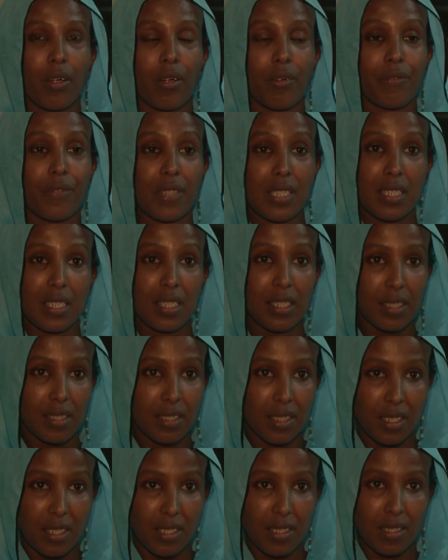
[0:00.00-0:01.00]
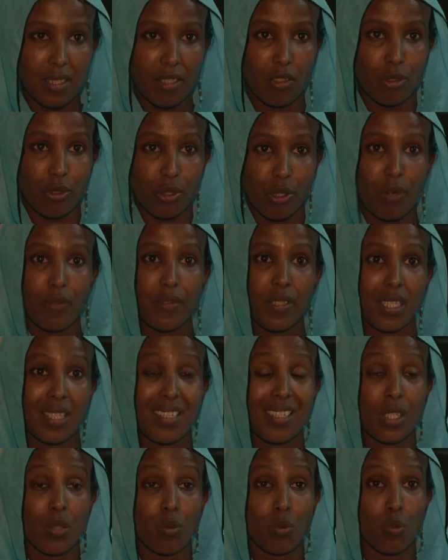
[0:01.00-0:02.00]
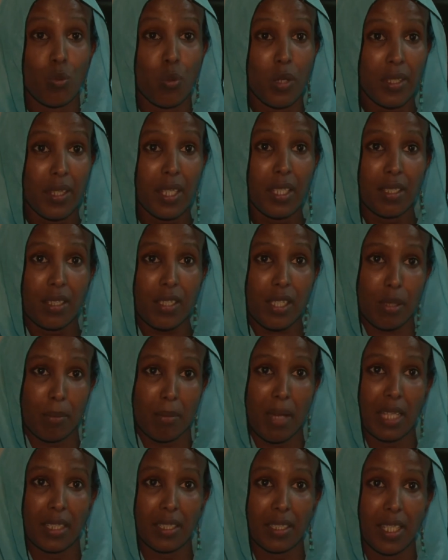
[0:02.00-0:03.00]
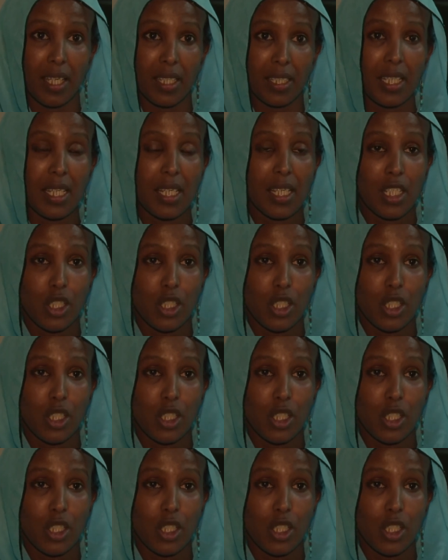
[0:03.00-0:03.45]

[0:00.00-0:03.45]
facilities or services within Somaliland,